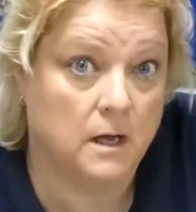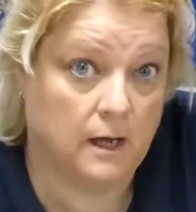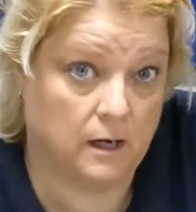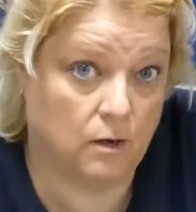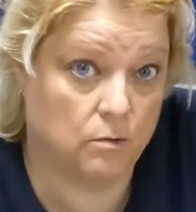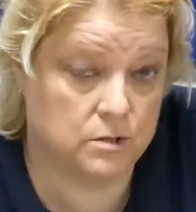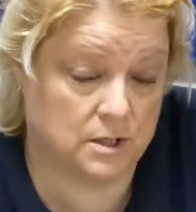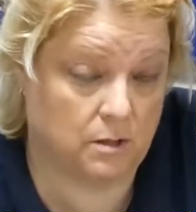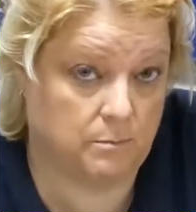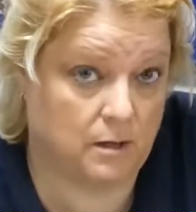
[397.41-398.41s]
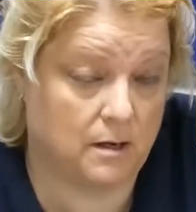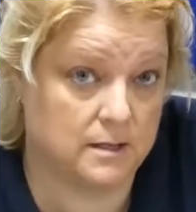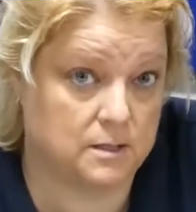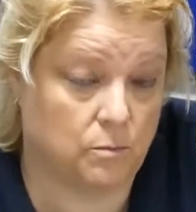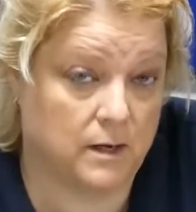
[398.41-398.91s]
And that also
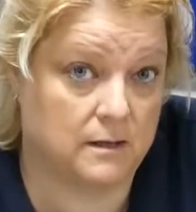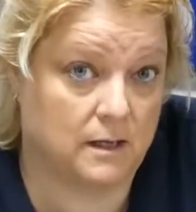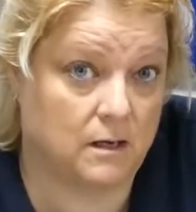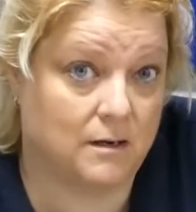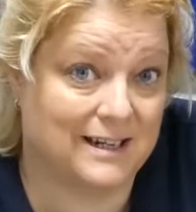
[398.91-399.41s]
applies when they are